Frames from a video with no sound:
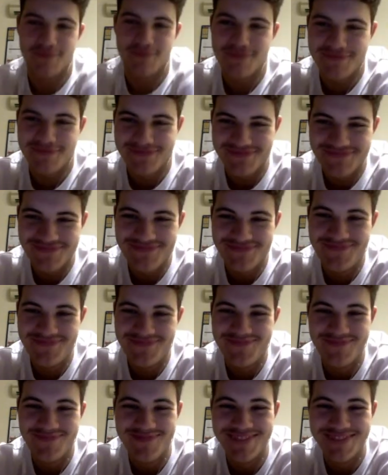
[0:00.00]

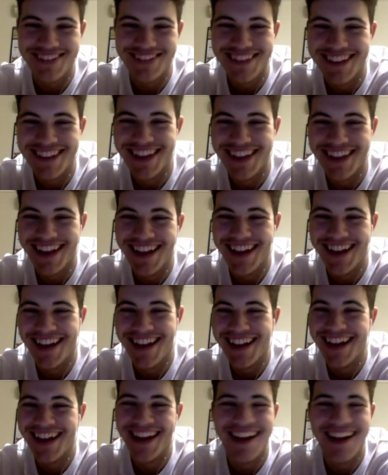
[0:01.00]

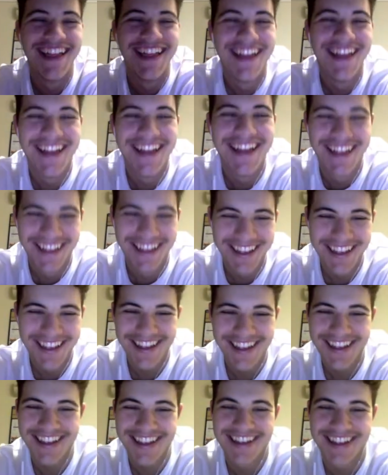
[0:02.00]

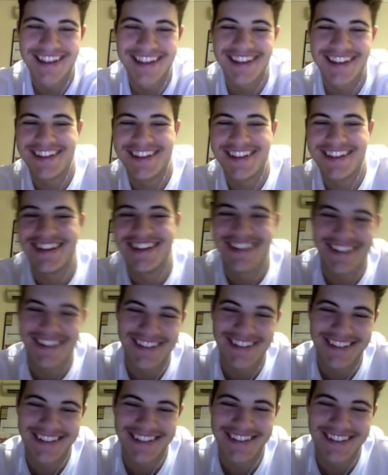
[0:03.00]

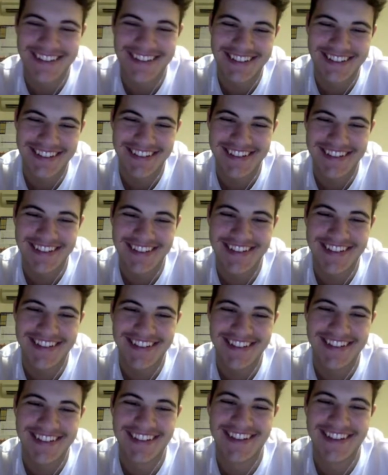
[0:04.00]

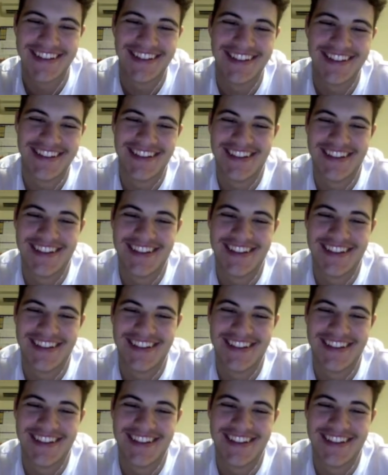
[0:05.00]
[no speech]